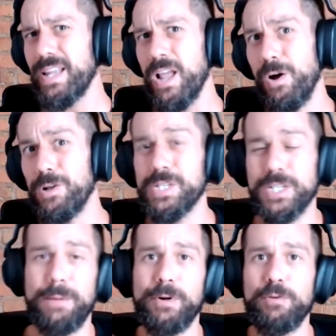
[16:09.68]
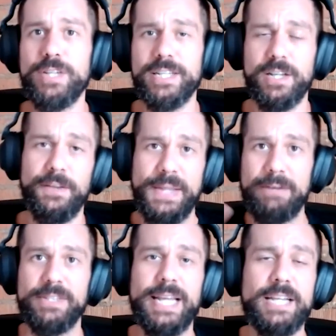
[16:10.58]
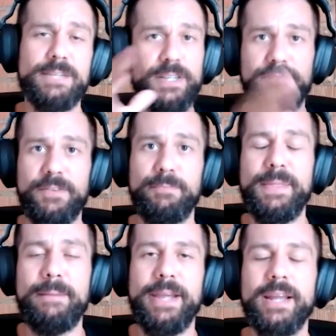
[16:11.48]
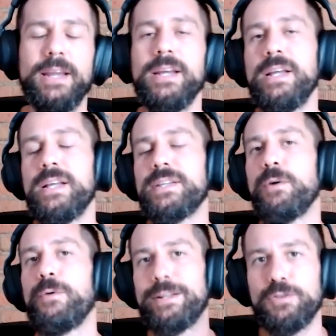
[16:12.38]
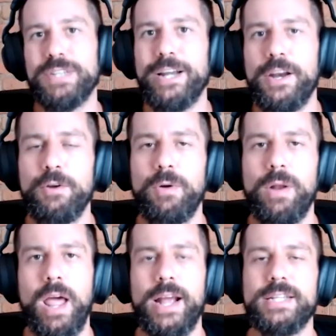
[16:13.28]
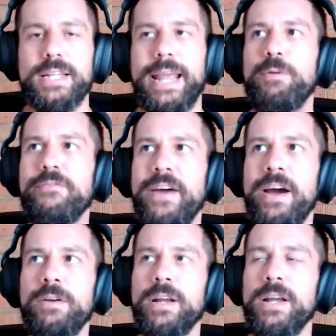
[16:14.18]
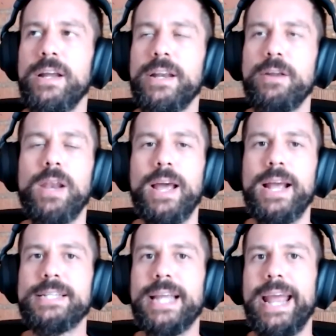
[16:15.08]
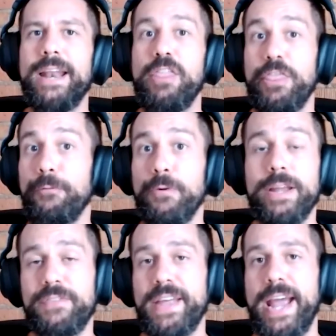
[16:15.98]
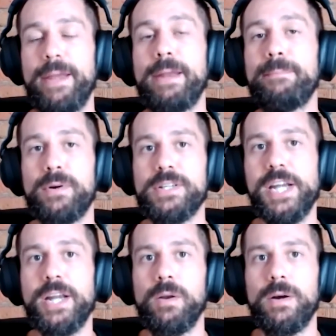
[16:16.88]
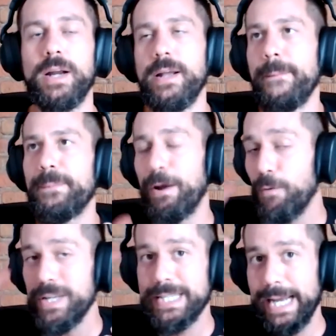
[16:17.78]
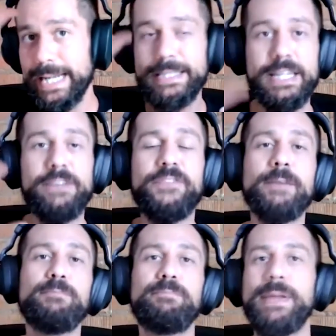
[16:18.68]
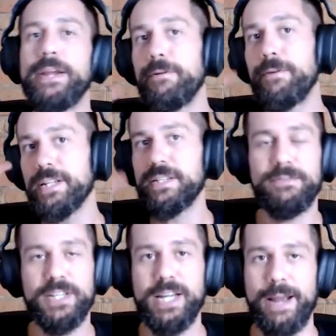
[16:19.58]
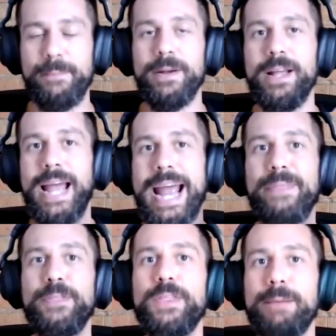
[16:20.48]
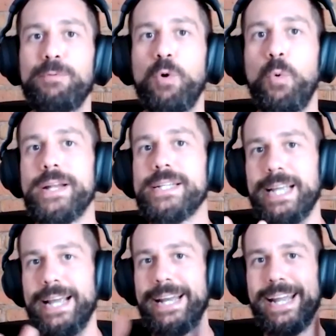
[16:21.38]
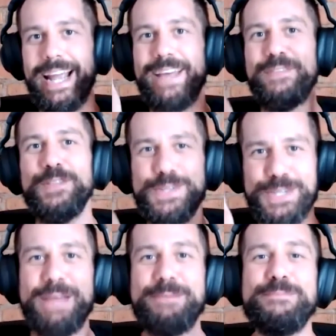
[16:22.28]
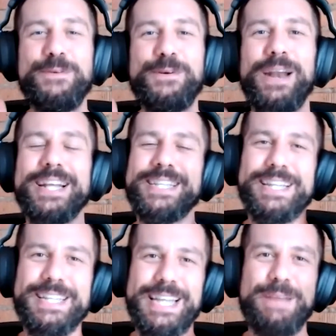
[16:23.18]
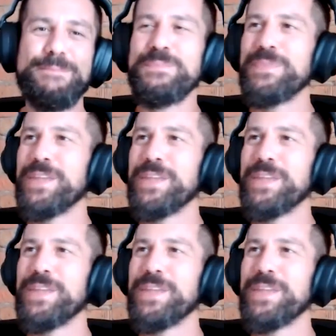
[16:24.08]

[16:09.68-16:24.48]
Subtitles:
Also, some projects got downsized because of the pandemic, so we had to take on new clients. And we found new clients, and 3 of them in particular that we signed in different periods of time ended up coinciding in the same, more or less the same